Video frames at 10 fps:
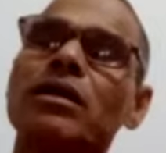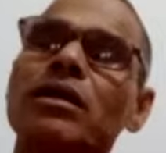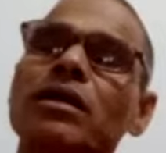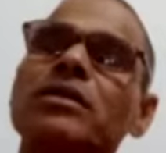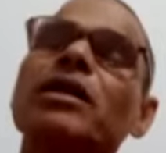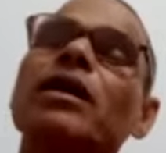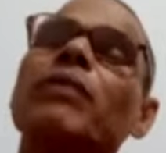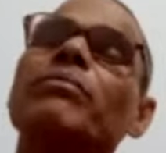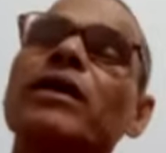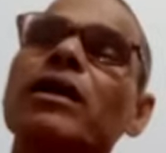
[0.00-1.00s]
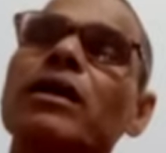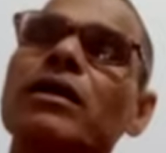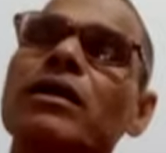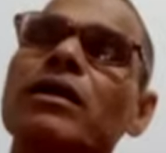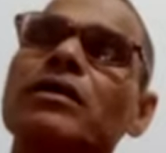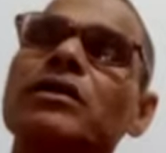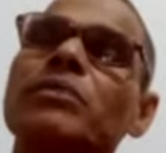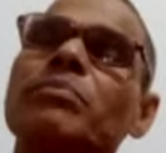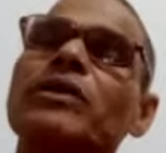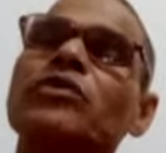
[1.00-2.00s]
a seeker of the
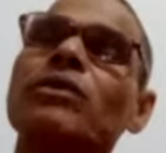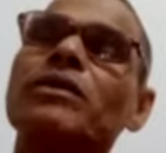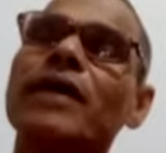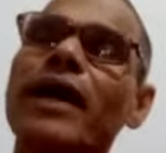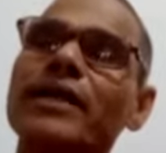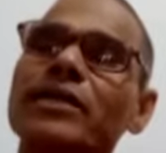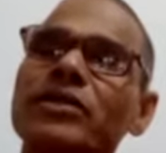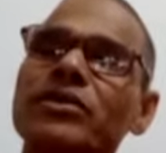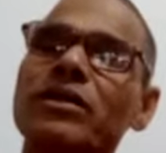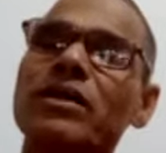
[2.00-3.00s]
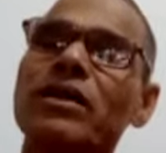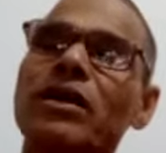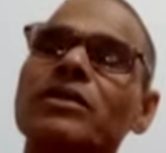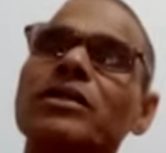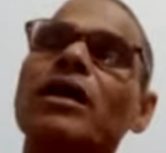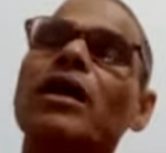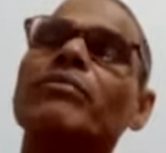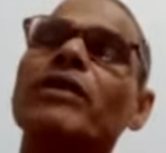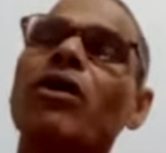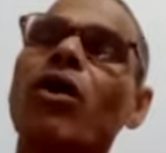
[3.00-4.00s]
spiritual science, or seeker of
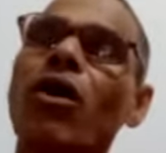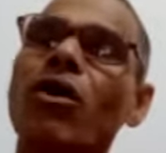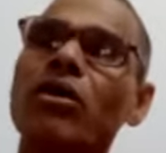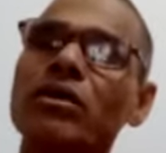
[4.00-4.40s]
the God,